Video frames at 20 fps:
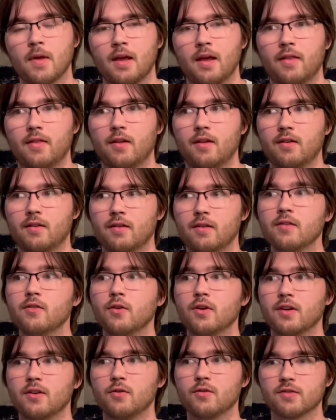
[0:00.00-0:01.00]
And then you
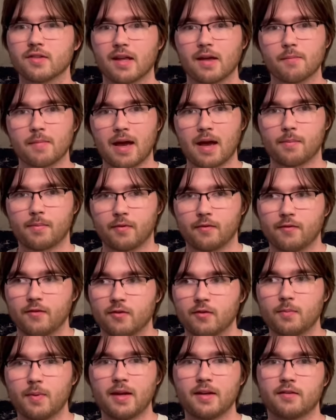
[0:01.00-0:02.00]
can use that map of the
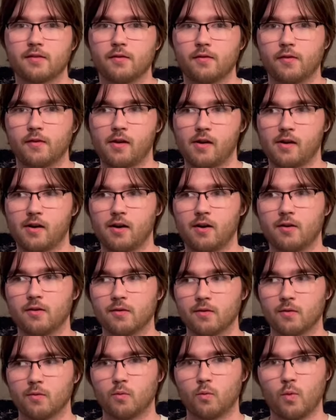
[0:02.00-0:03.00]
space to figure out
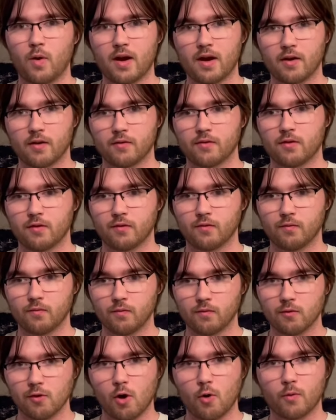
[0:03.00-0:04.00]
where
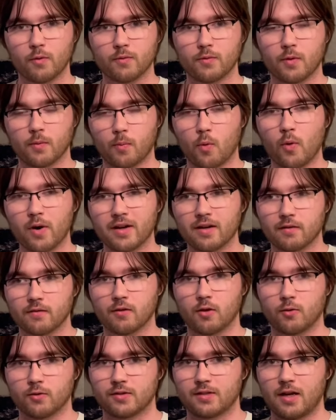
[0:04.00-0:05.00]
the point of
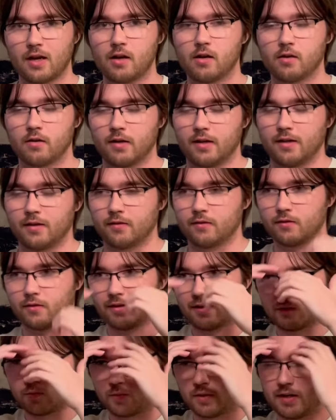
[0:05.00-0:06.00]
lowest error is. So
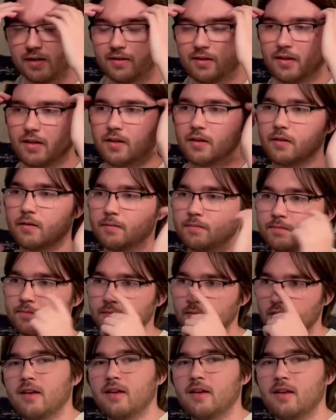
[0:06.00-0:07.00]
that's what I did.
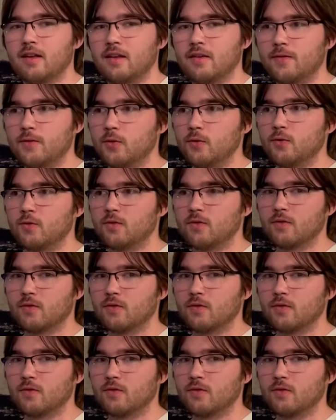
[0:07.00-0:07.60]
If you